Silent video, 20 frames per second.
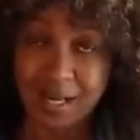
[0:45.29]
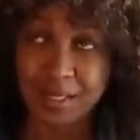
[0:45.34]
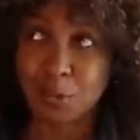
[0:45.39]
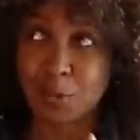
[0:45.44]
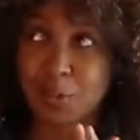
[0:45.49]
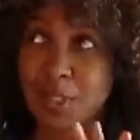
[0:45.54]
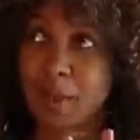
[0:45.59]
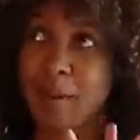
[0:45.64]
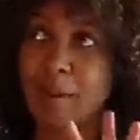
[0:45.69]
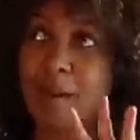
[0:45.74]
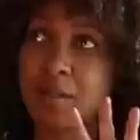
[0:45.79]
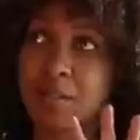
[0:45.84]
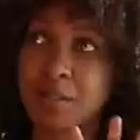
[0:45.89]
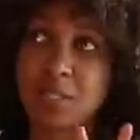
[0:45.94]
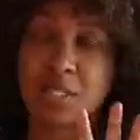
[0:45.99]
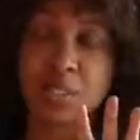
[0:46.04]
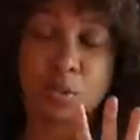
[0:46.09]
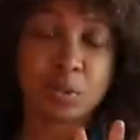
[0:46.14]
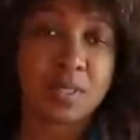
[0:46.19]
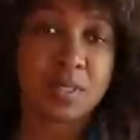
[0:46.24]
and also
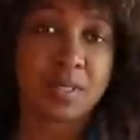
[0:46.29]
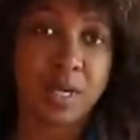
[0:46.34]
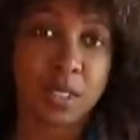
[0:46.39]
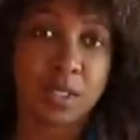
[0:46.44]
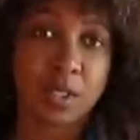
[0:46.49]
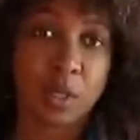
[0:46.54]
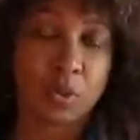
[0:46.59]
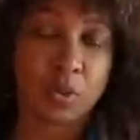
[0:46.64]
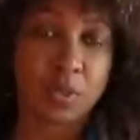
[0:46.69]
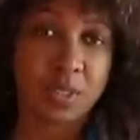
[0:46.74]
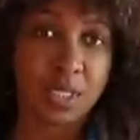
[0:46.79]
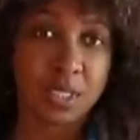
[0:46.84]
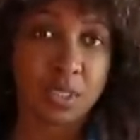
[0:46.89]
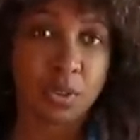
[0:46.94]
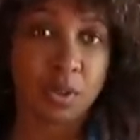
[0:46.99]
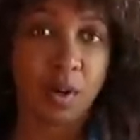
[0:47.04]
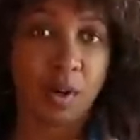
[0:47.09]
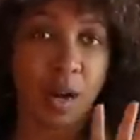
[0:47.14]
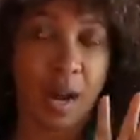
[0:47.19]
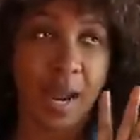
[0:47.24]
just one side note on TikTok,